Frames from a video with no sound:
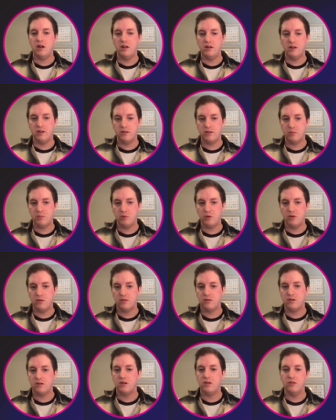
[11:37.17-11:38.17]
in this
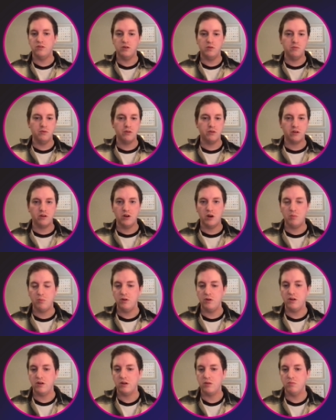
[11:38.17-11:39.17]
approach, consumers can
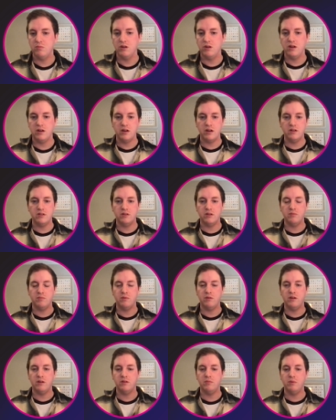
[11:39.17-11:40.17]
operate completely
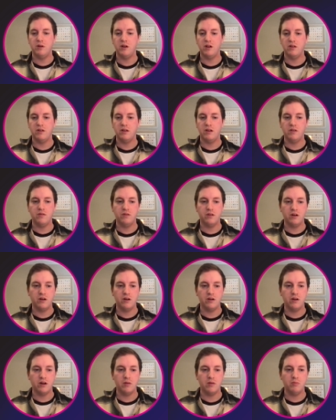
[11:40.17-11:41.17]
independently of
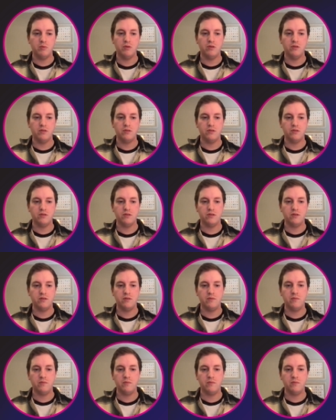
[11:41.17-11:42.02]
their producers.